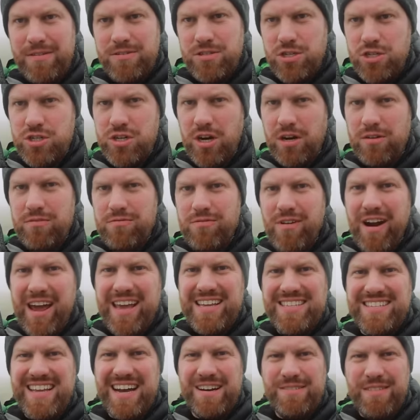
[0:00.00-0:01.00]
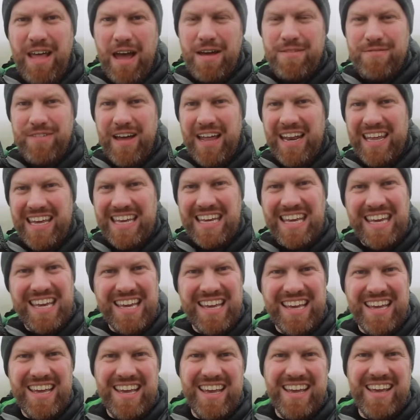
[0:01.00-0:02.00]
There's a shot right down that valley,
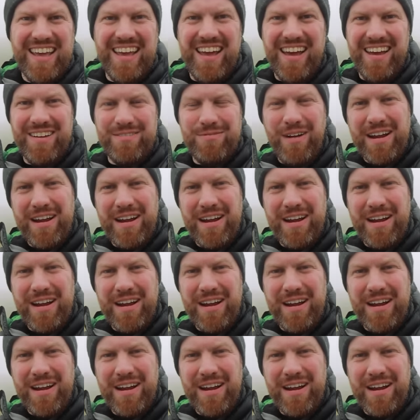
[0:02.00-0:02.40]
uh,